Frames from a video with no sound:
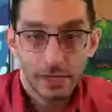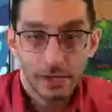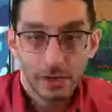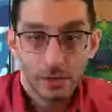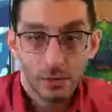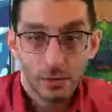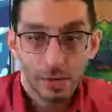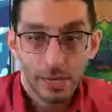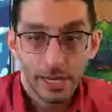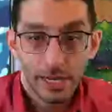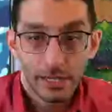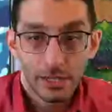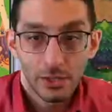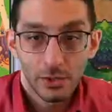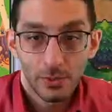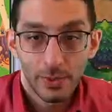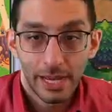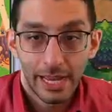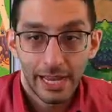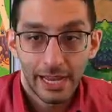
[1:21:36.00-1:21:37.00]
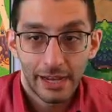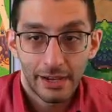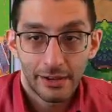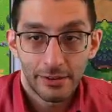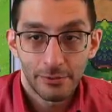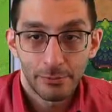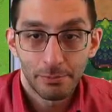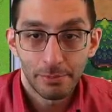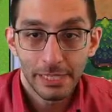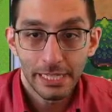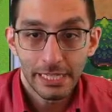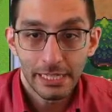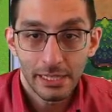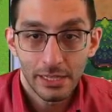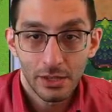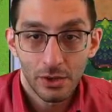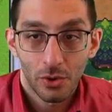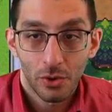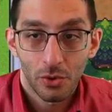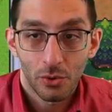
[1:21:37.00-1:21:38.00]
when you have beaten the
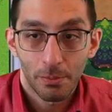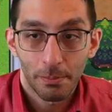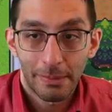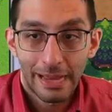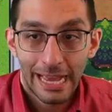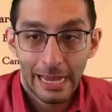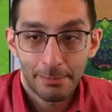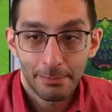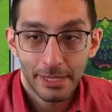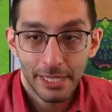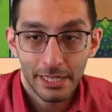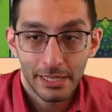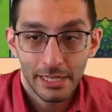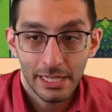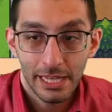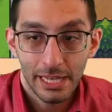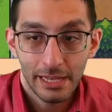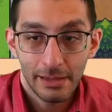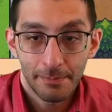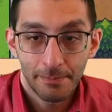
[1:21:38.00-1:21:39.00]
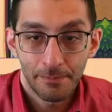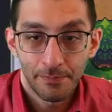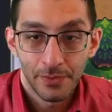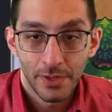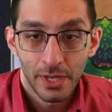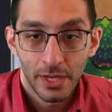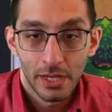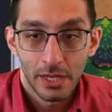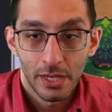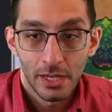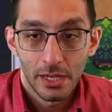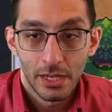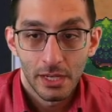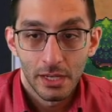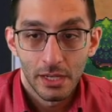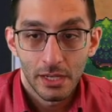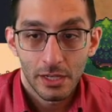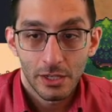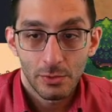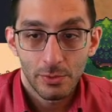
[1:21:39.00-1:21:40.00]
whole map in the game.
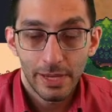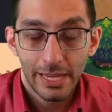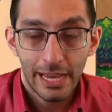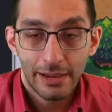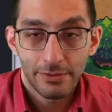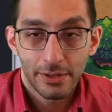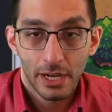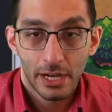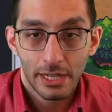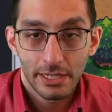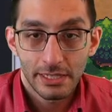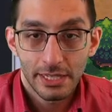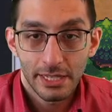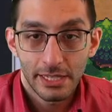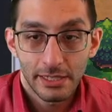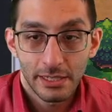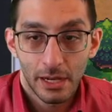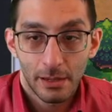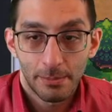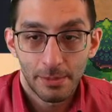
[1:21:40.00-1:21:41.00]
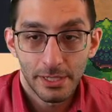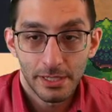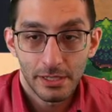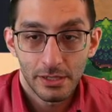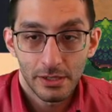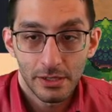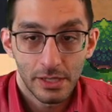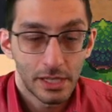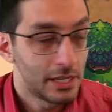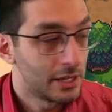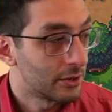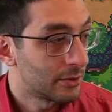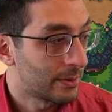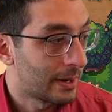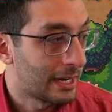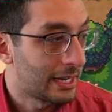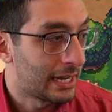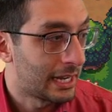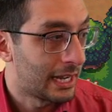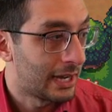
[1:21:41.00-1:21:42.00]
Because we have content up until here
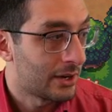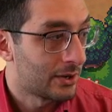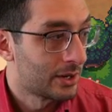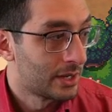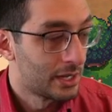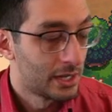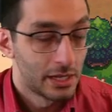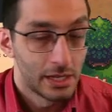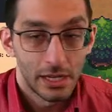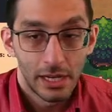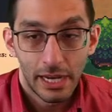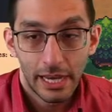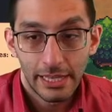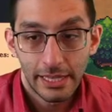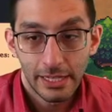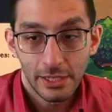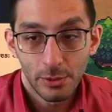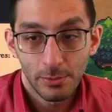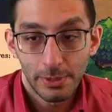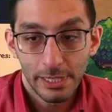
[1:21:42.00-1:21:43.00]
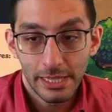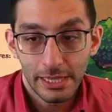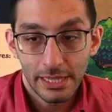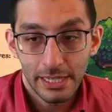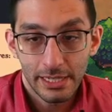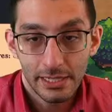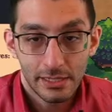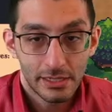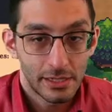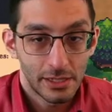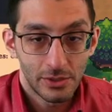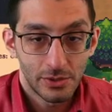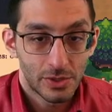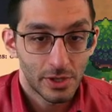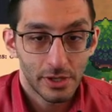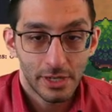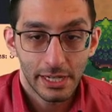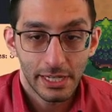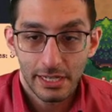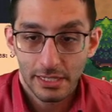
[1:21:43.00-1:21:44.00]
right now. And then you beat this and you start
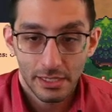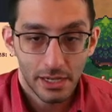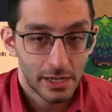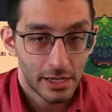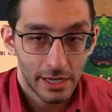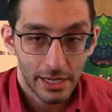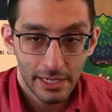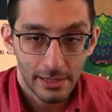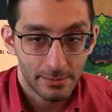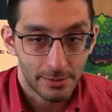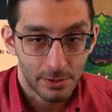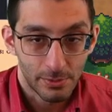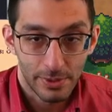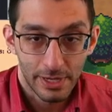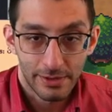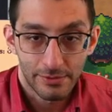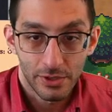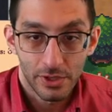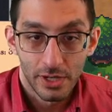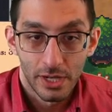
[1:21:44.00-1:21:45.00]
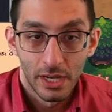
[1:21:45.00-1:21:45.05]
getting a ton of items and whatever.